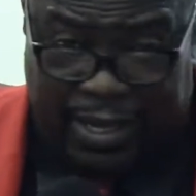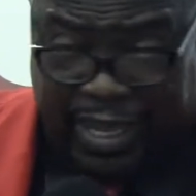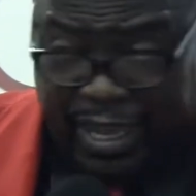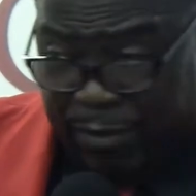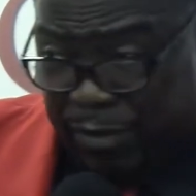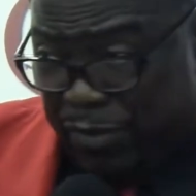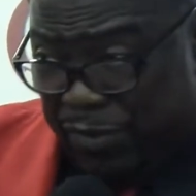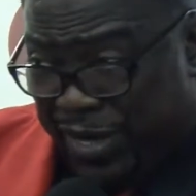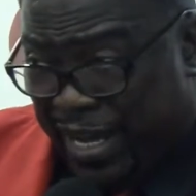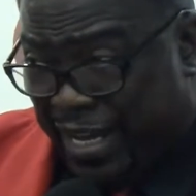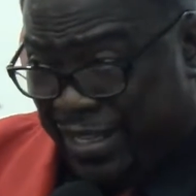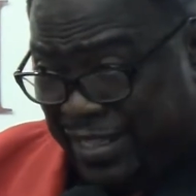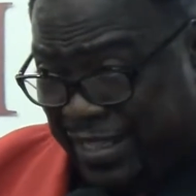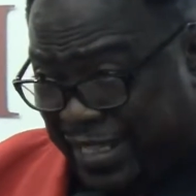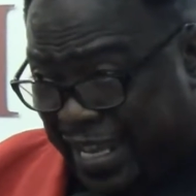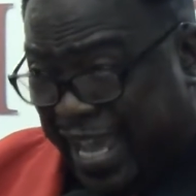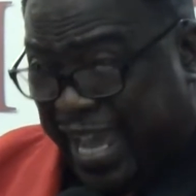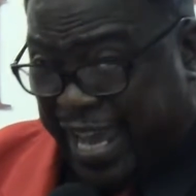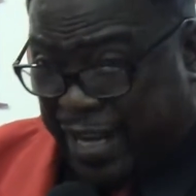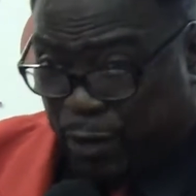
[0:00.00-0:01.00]
Even if you got your
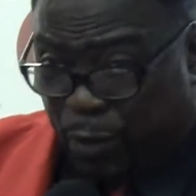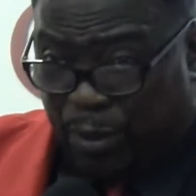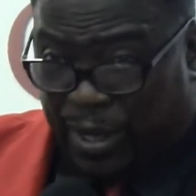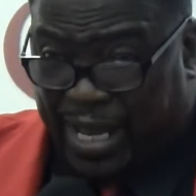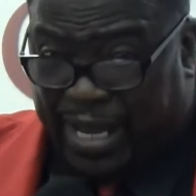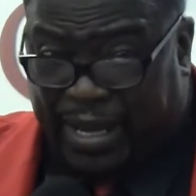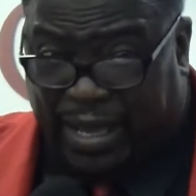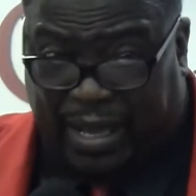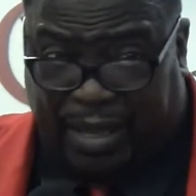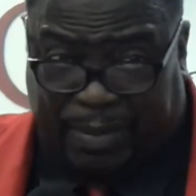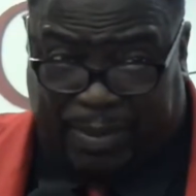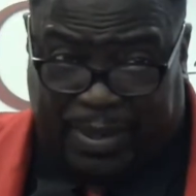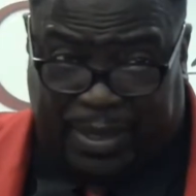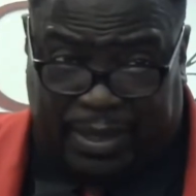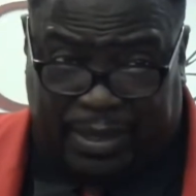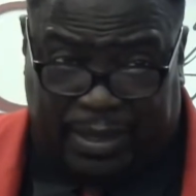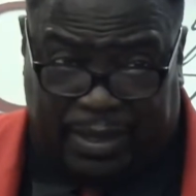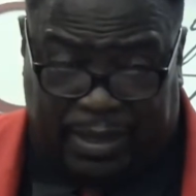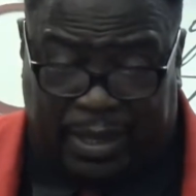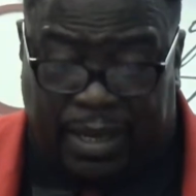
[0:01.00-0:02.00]
tithe, hold that up.
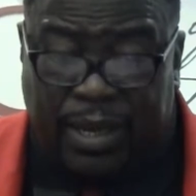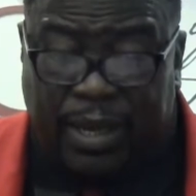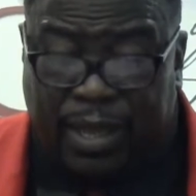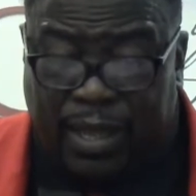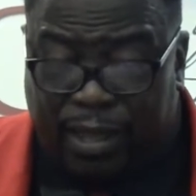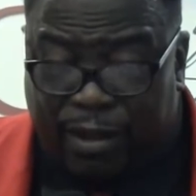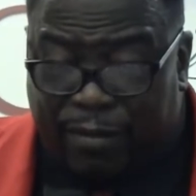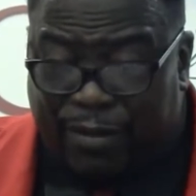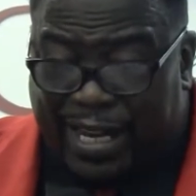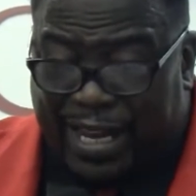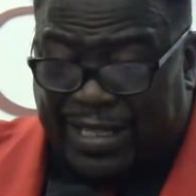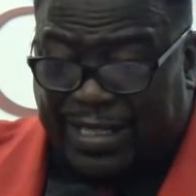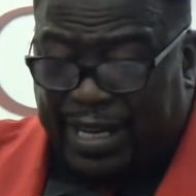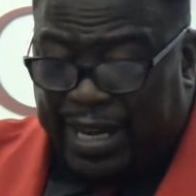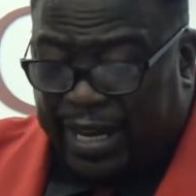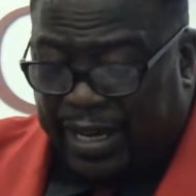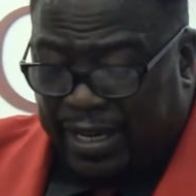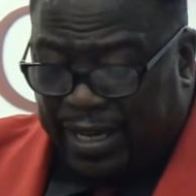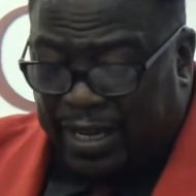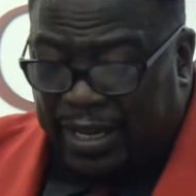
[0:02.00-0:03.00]
When I tell
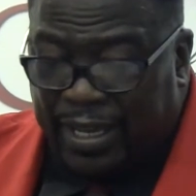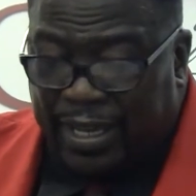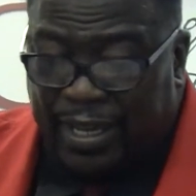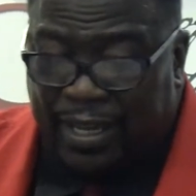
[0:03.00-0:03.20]
you,